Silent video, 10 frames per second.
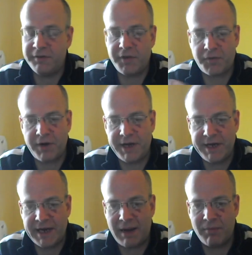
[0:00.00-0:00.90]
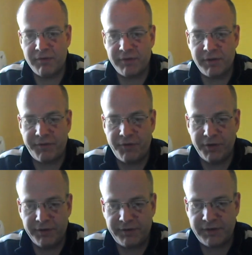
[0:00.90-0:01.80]
using the 3D cameras at the
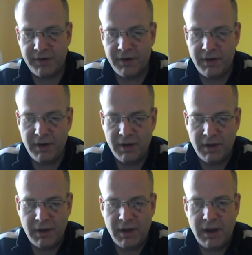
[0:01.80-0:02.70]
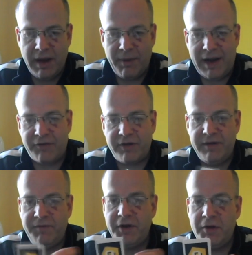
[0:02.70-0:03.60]
front, it will
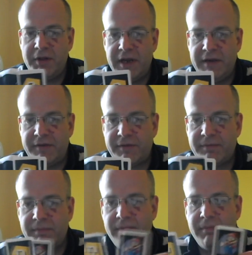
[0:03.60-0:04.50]
actually view these